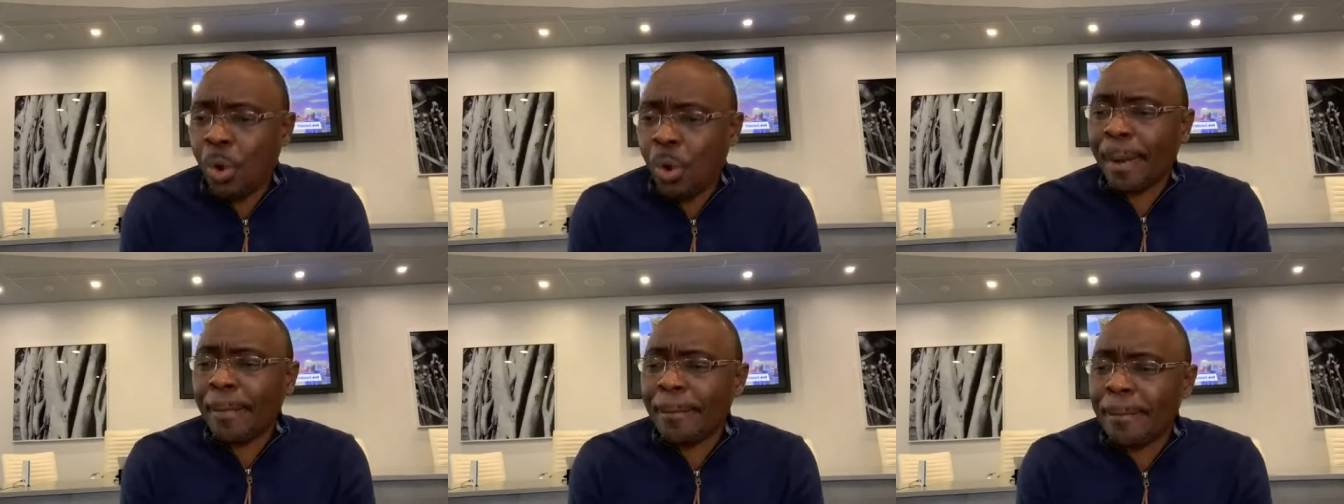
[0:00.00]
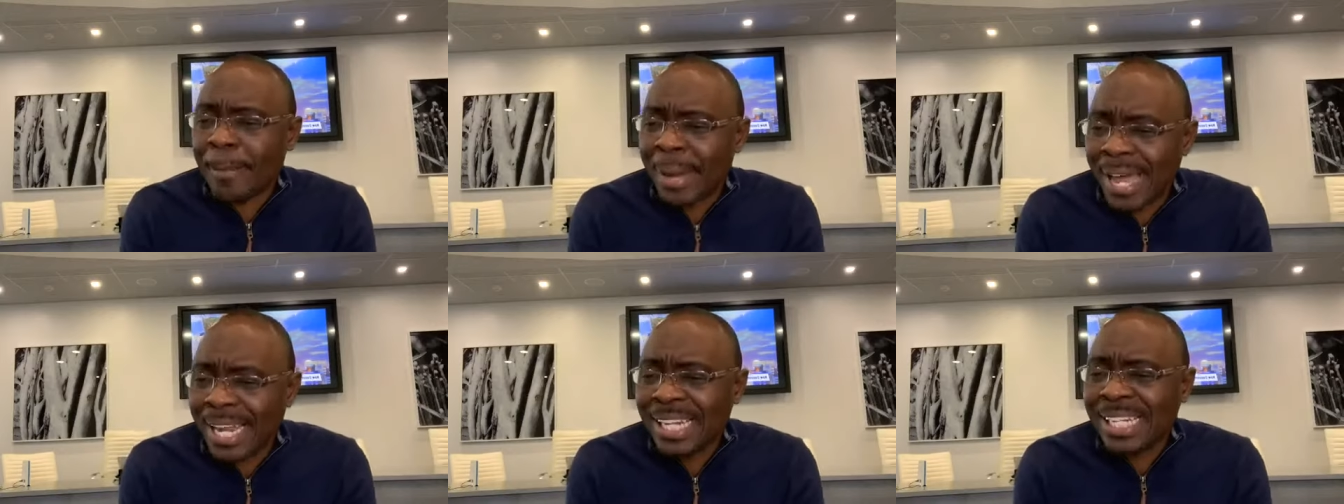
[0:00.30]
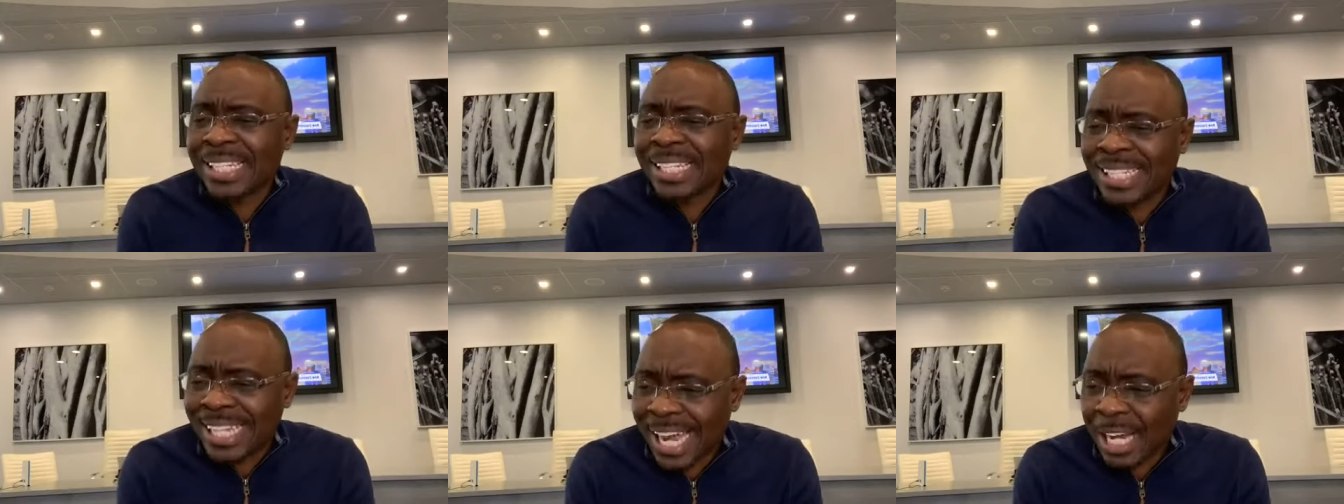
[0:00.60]
What
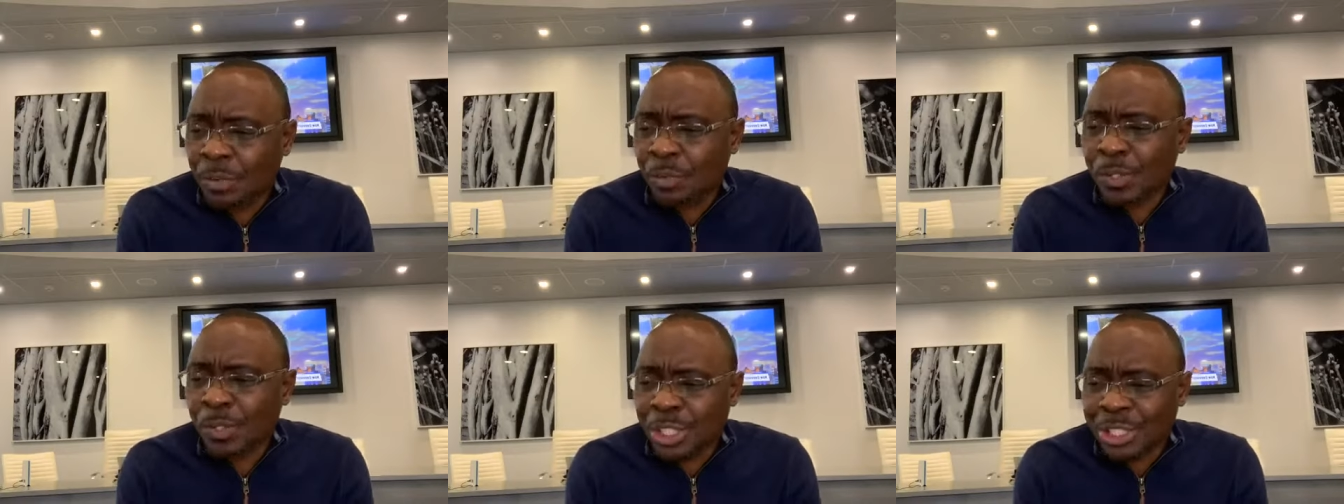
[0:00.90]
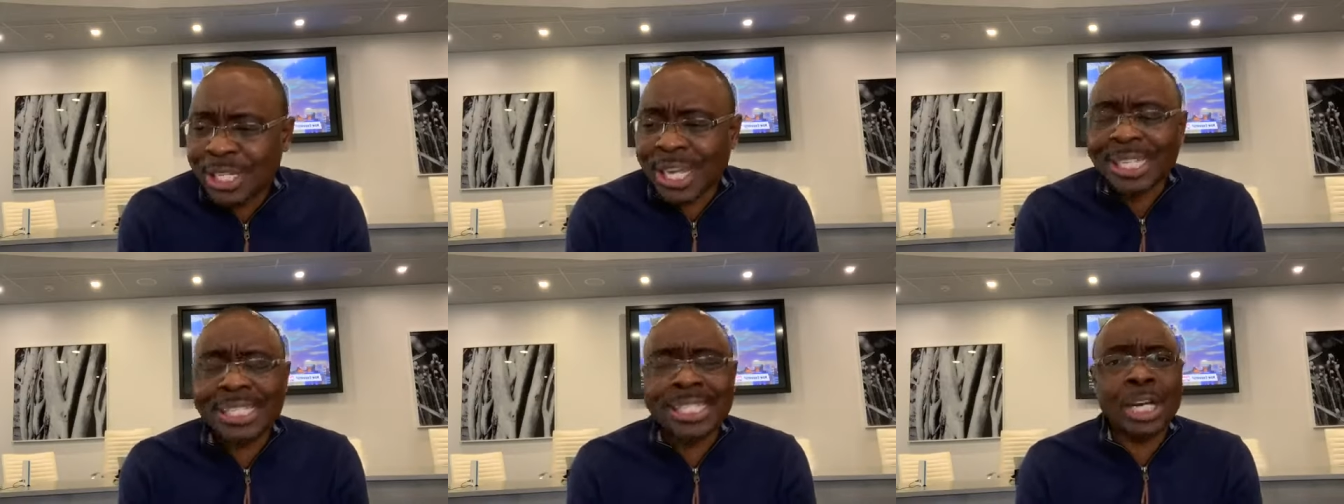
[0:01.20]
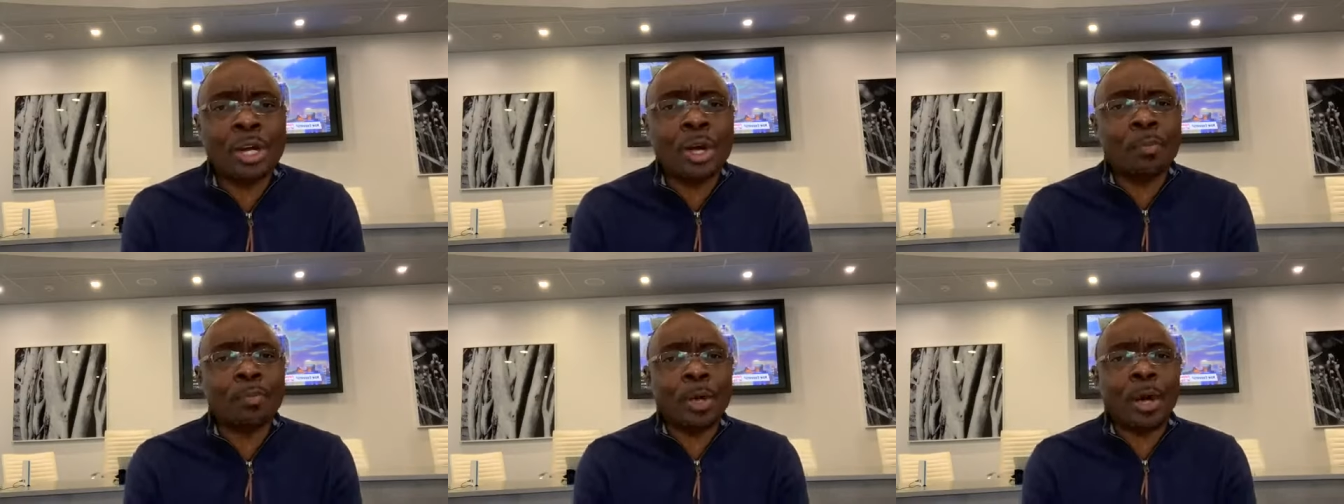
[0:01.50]
man is that which said,
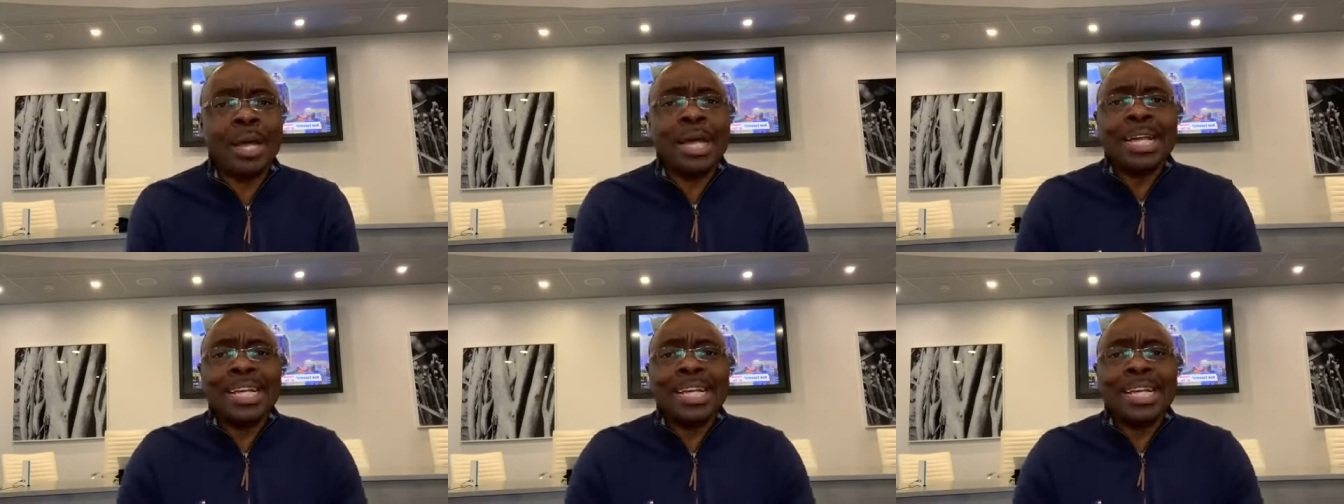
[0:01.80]
Take up your.